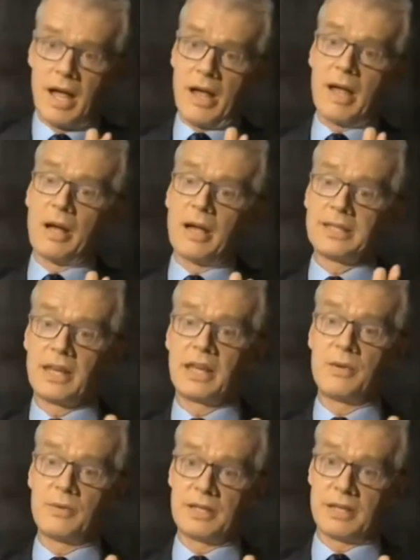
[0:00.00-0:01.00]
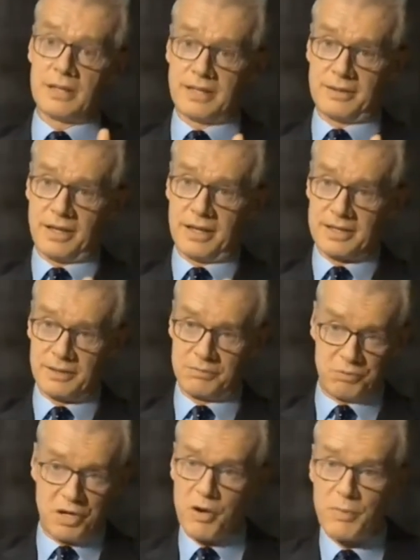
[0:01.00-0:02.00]
I'm asking you as a
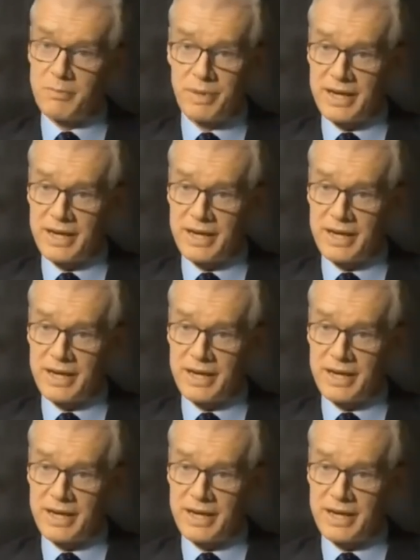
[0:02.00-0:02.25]
human